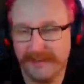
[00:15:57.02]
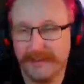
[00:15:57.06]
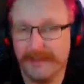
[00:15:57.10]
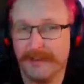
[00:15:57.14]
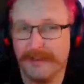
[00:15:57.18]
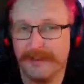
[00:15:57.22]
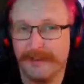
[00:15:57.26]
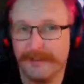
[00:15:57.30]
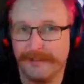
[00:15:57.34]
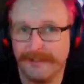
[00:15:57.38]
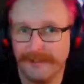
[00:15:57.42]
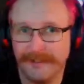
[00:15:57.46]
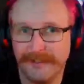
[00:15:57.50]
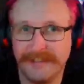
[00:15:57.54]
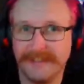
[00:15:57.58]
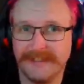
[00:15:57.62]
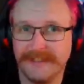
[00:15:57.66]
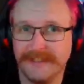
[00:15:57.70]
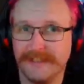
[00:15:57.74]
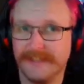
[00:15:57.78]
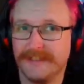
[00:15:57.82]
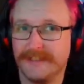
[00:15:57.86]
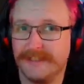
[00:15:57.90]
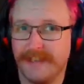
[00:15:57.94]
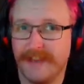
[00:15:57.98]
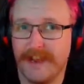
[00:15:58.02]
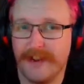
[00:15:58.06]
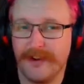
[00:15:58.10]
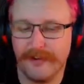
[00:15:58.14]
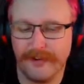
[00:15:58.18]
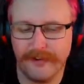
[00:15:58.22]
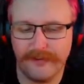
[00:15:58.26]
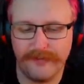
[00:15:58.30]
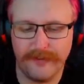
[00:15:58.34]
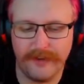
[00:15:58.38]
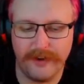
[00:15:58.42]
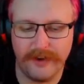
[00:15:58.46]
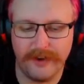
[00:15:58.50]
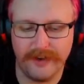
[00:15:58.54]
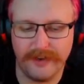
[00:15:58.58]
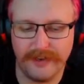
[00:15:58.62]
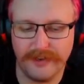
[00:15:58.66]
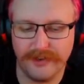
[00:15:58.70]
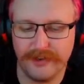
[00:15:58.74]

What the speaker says: This is terrifying,